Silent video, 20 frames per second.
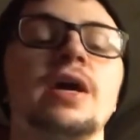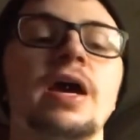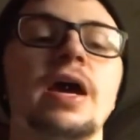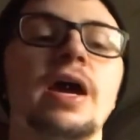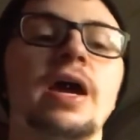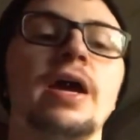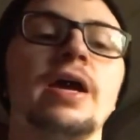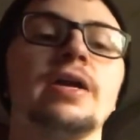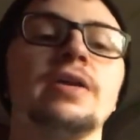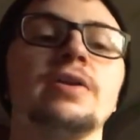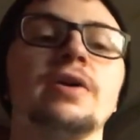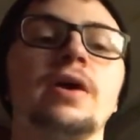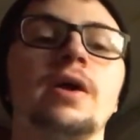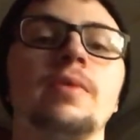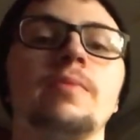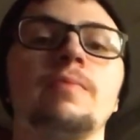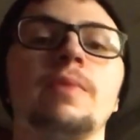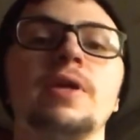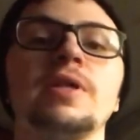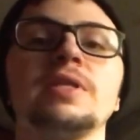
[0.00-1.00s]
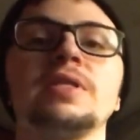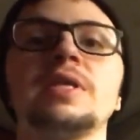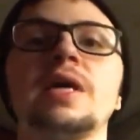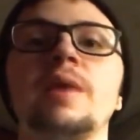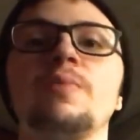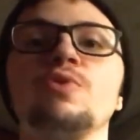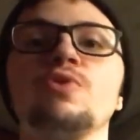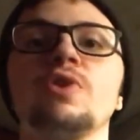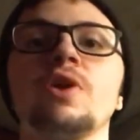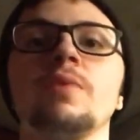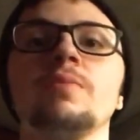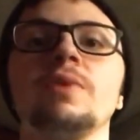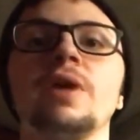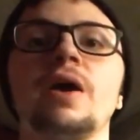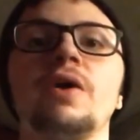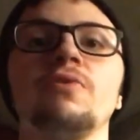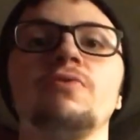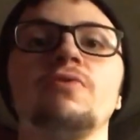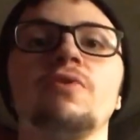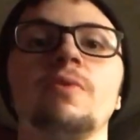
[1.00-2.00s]
And by the time you come
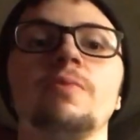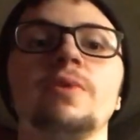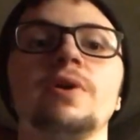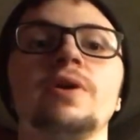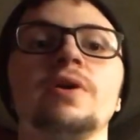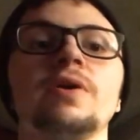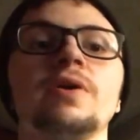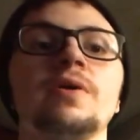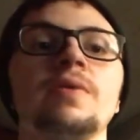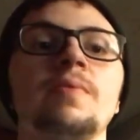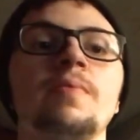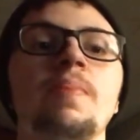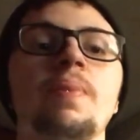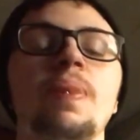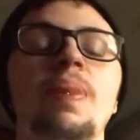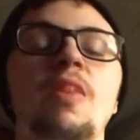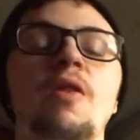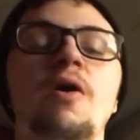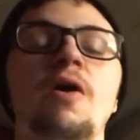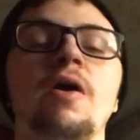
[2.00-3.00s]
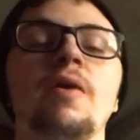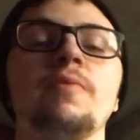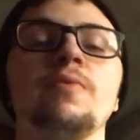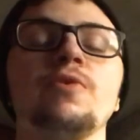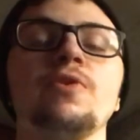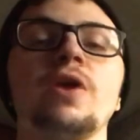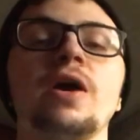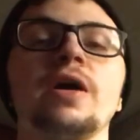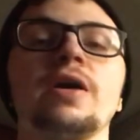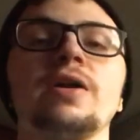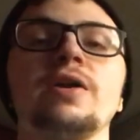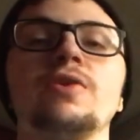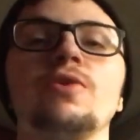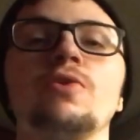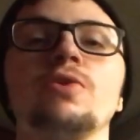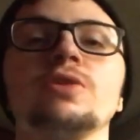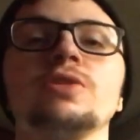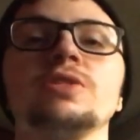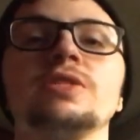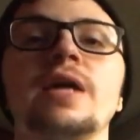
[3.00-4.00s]
down from it, you're not going to
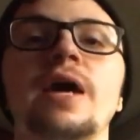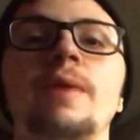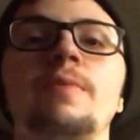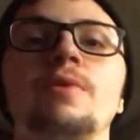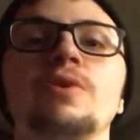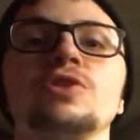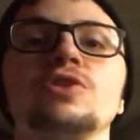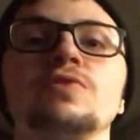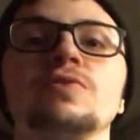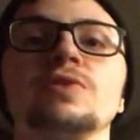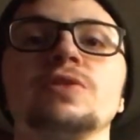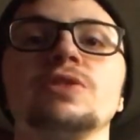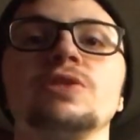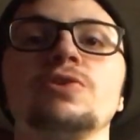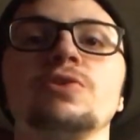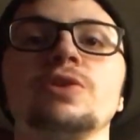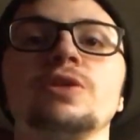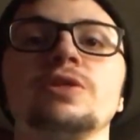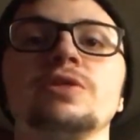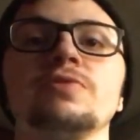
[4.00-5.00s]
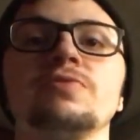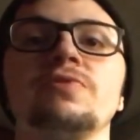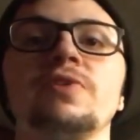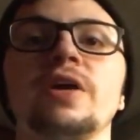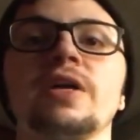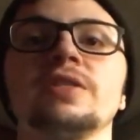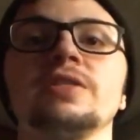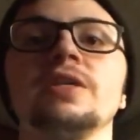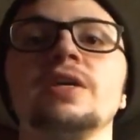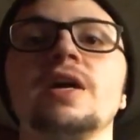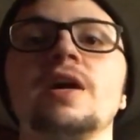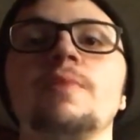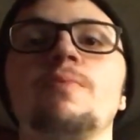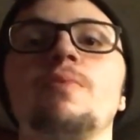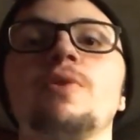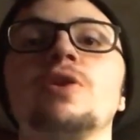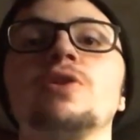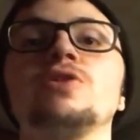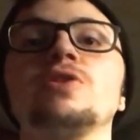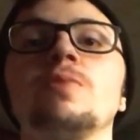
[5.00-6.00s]
notice that much of a serious effect.
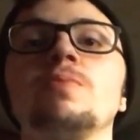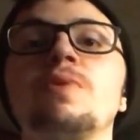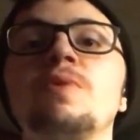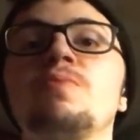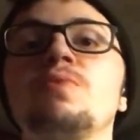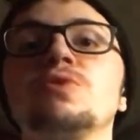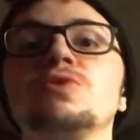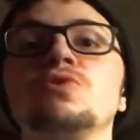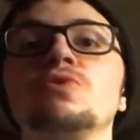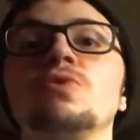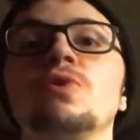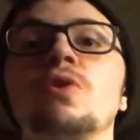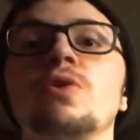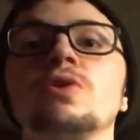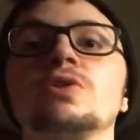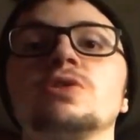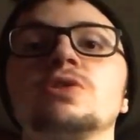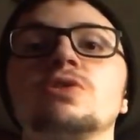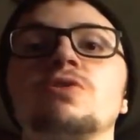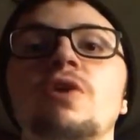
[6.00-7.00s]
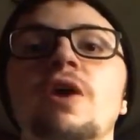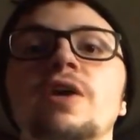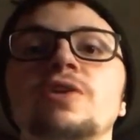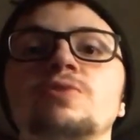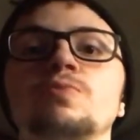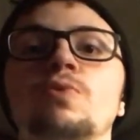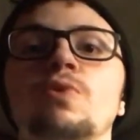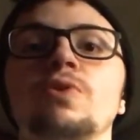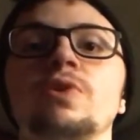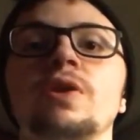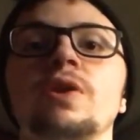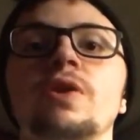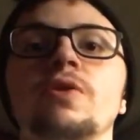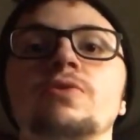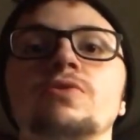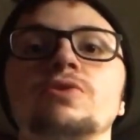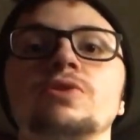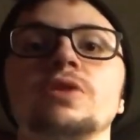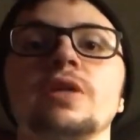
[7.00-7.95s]
But some people do notice the crash more than others.